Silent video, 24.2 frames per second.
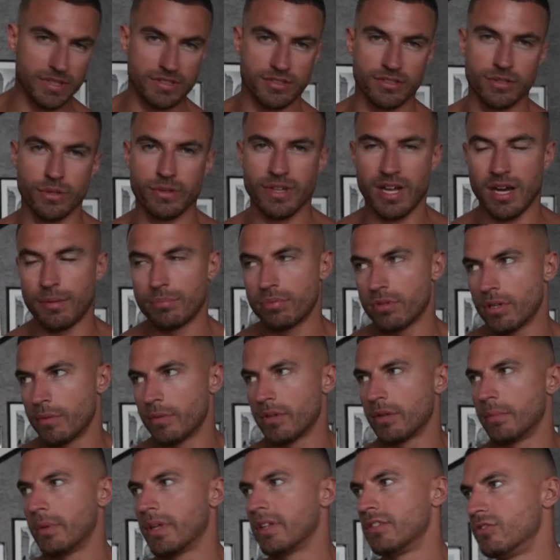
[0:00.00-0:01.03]
me to do that, I'm
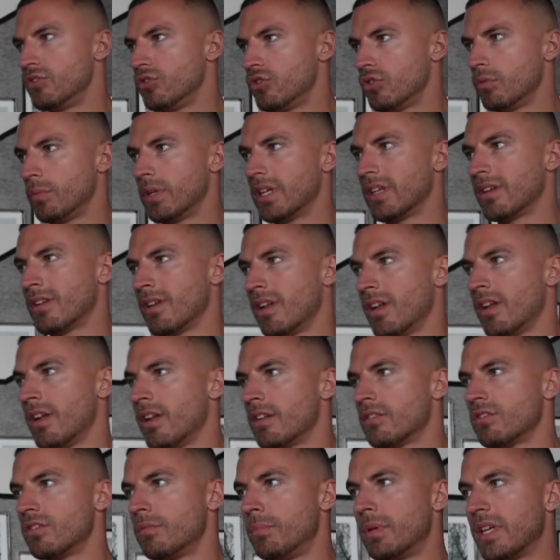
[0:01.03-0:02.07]
probably going to be consuming,
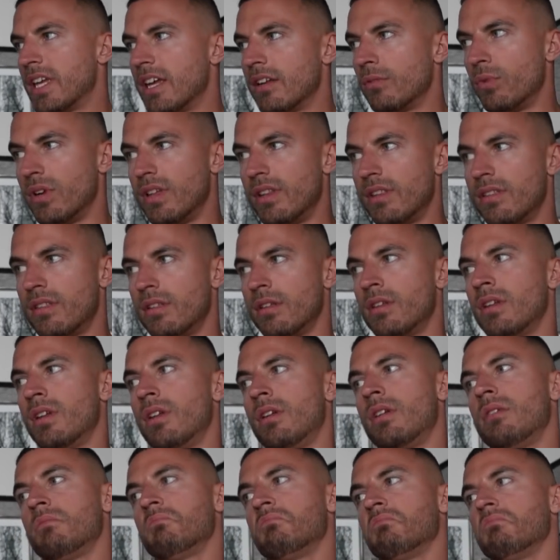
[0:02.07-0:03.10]
to begin with,
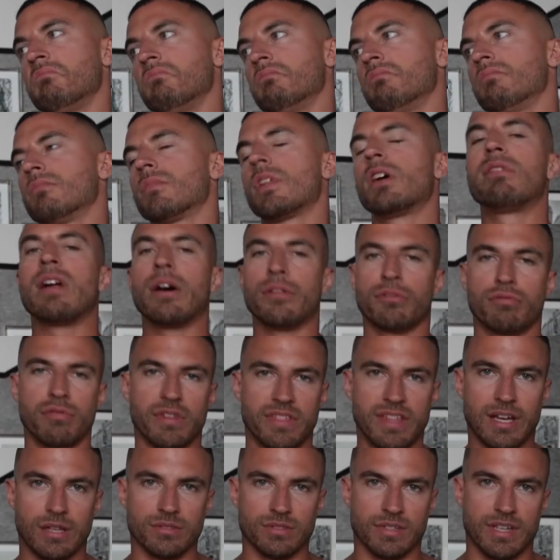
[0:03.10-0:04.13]
around
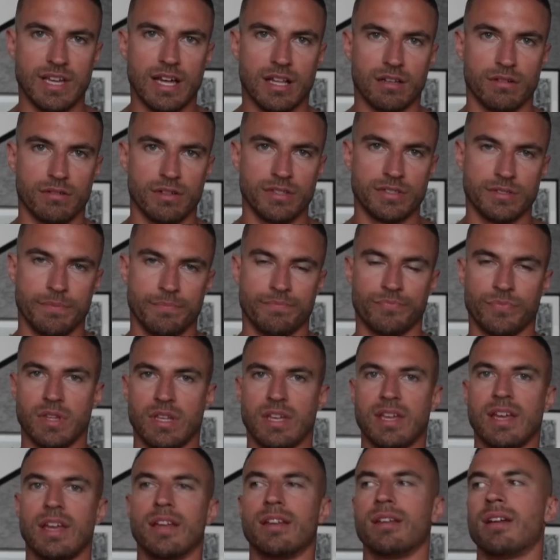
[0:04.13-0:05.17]
3,000 calories.
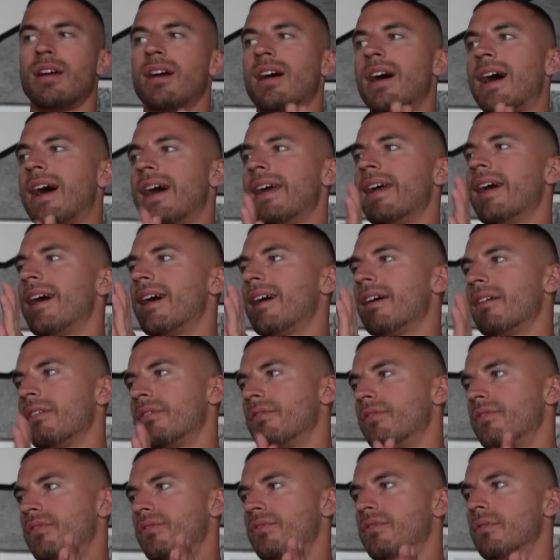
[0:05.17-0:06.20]
Okay, I
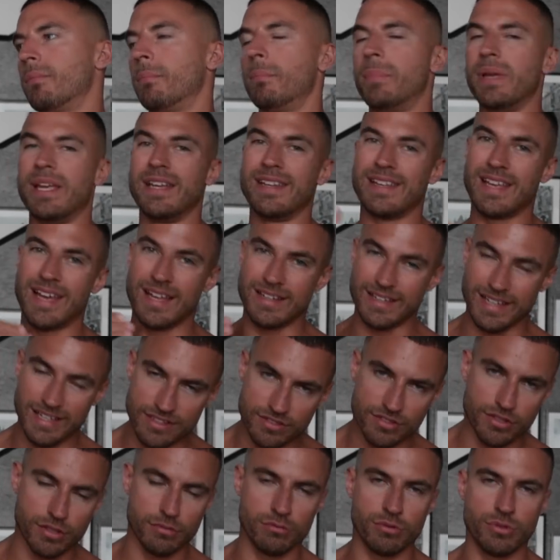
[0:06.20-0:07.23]
have been getting
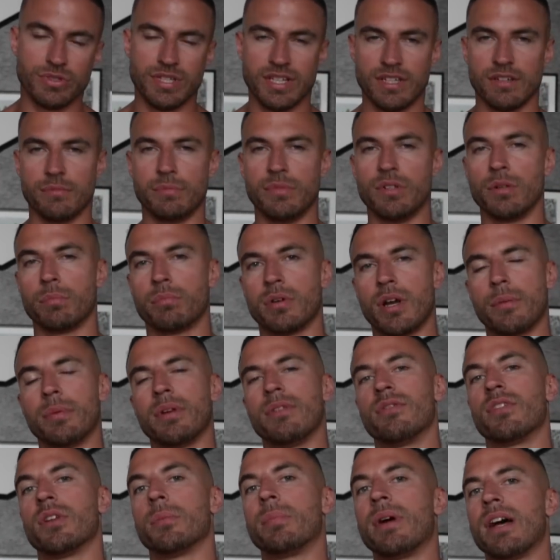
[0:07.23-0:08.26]
into the routine of meal
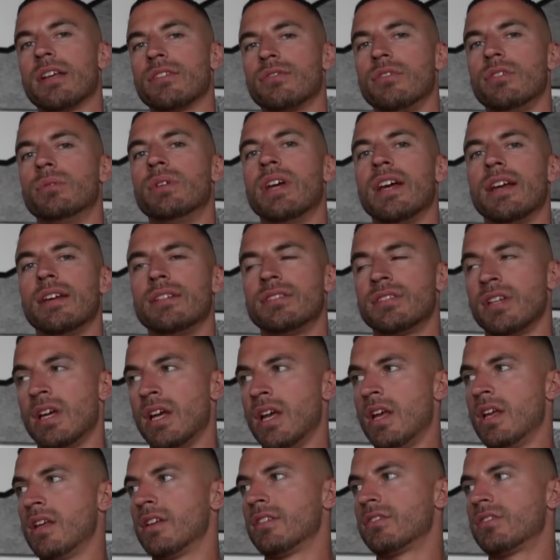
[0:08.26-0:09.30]
prepping for the past few days,
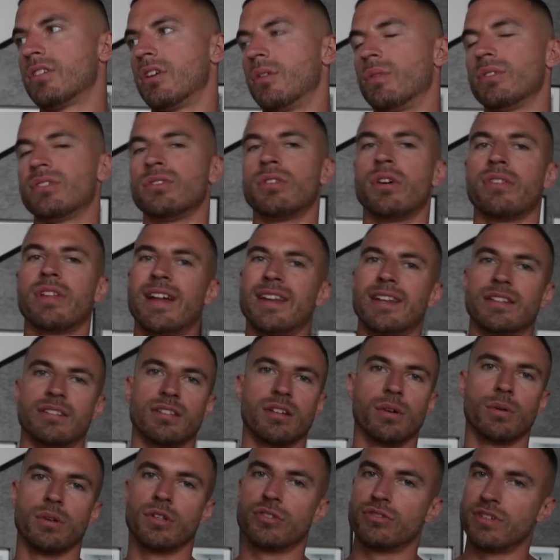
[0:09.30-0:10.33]
so it's not that I need
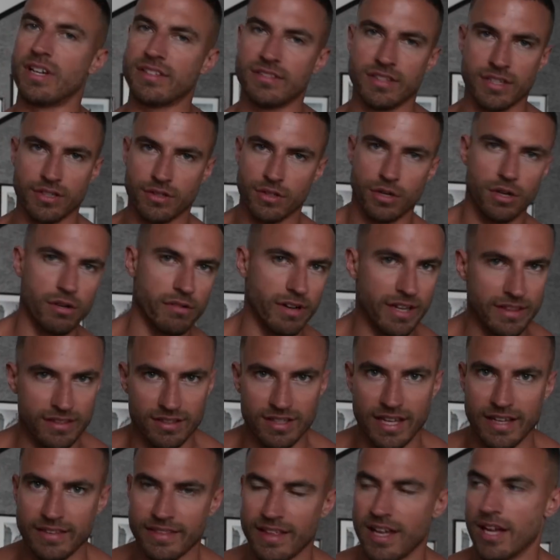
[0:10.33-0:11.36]
to go on a drastic cut or
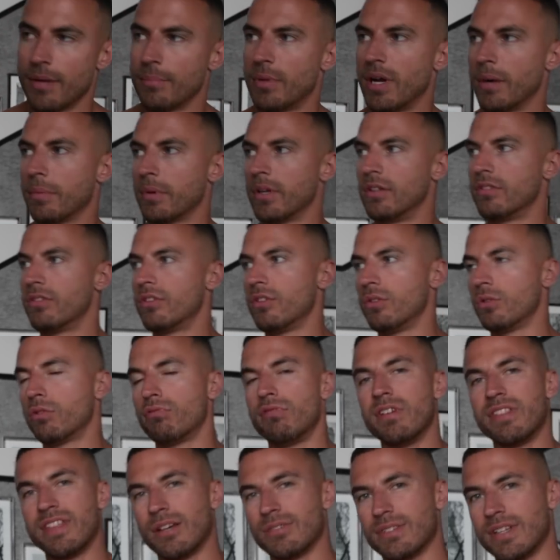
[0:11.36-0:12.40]
anything like that, but I'm going to do
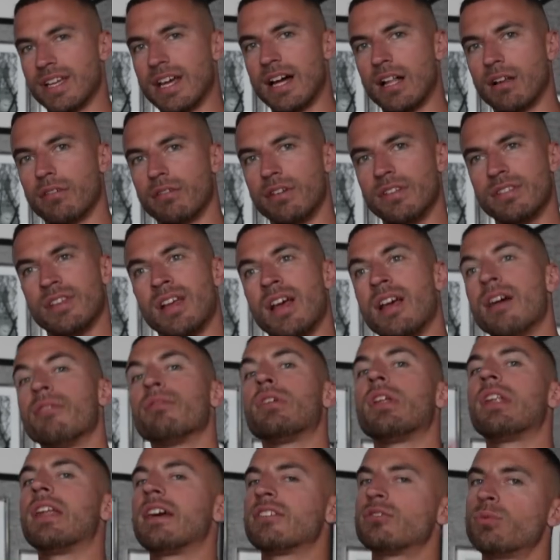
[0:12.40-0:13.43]
3,000 calories
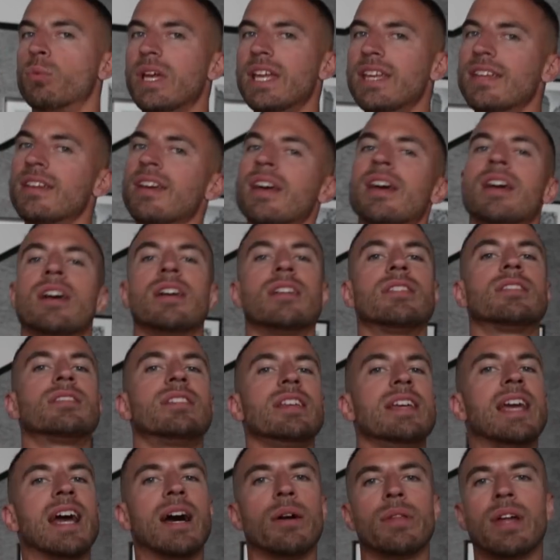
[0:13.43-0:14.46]
for the next week,
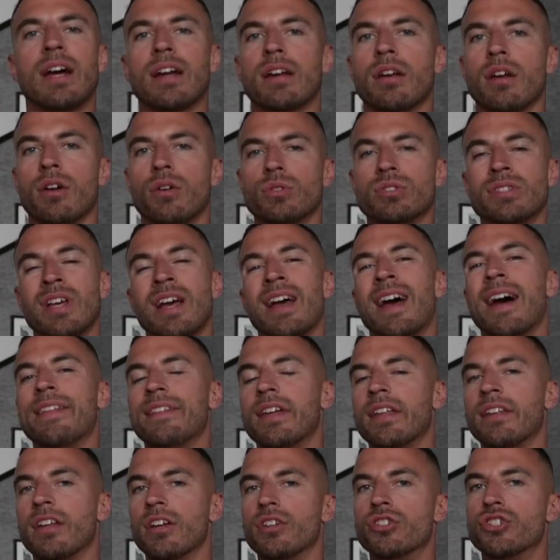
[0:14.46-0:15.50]
see how that goes, and
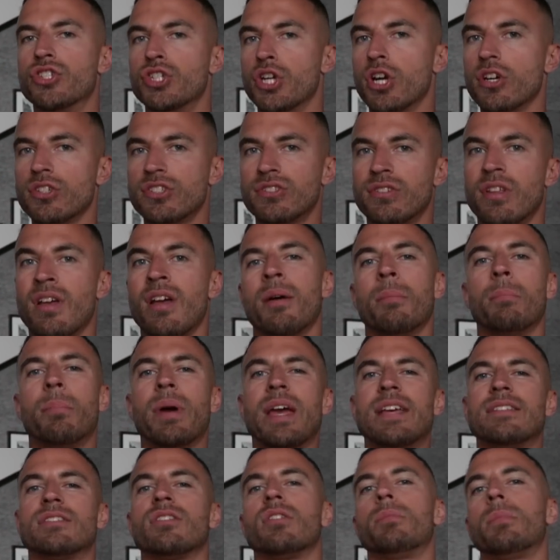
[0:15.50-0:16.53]
then adjust
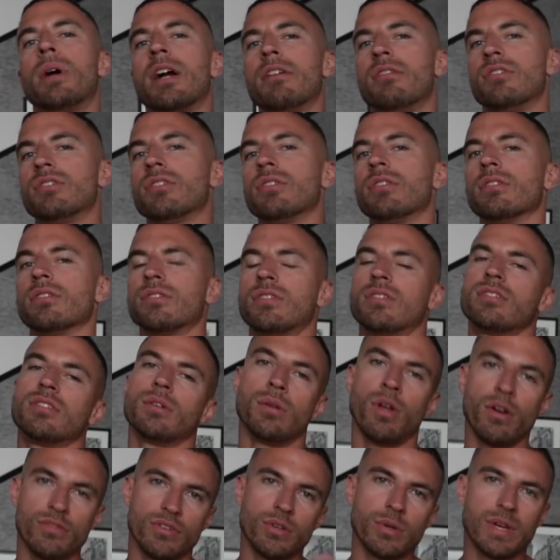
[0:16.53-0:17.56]
based on my results. So
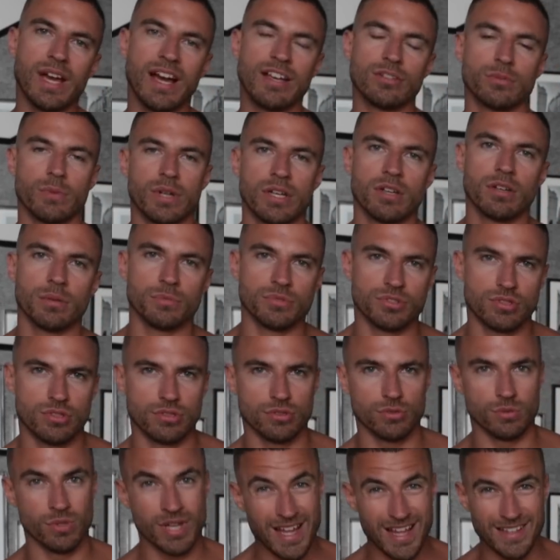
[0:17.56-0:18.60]
a lot of you guys, when it comes
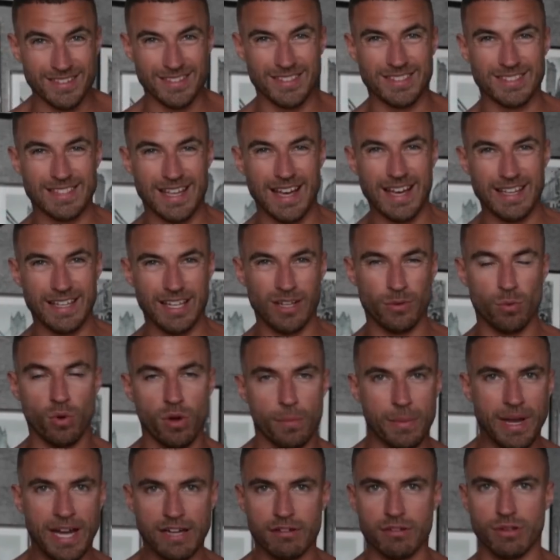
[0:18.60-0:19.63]
to deciding
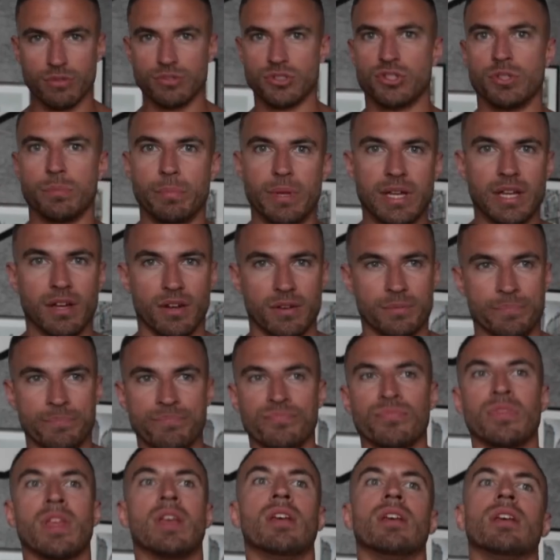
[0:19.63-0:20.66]
what macros you should be on,
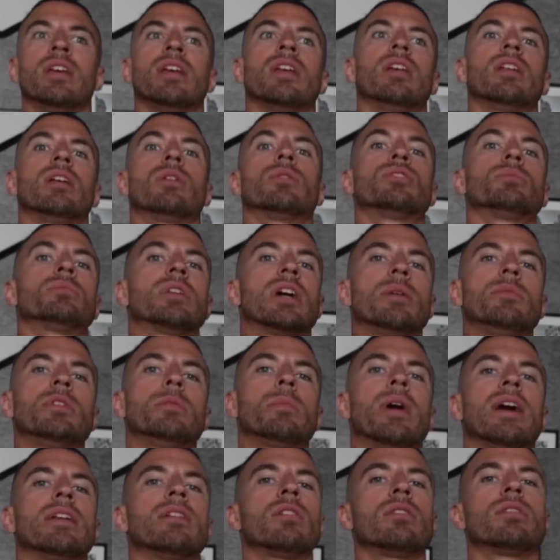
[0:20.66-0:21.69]
you know, sometimes
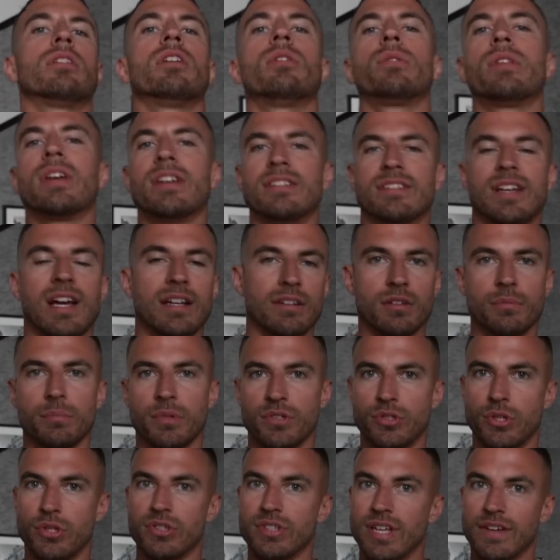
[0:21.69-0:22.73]
you might not know the exact
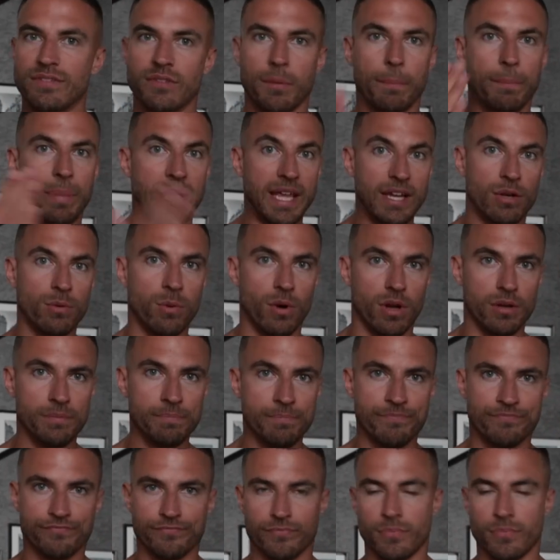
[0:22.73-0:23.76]
numbers. You just have to pick one,